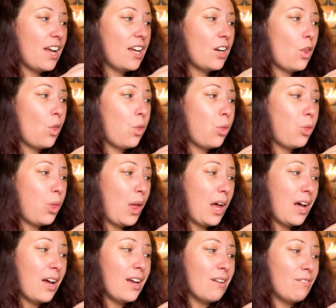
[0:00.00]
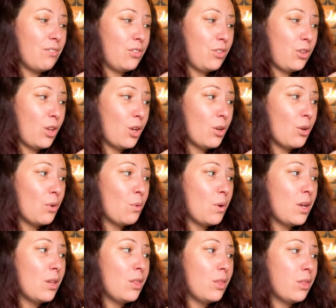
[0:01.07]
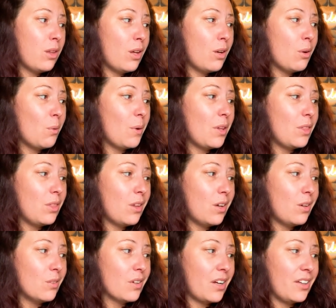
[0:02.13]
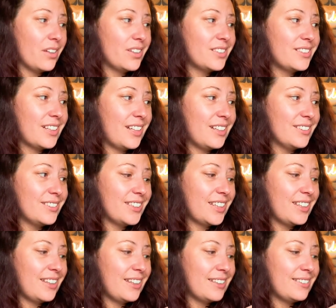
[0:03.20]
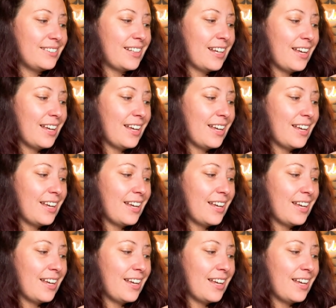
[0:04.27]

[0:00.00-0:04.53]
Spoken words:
I had a lot of low dollar sales. Look at this.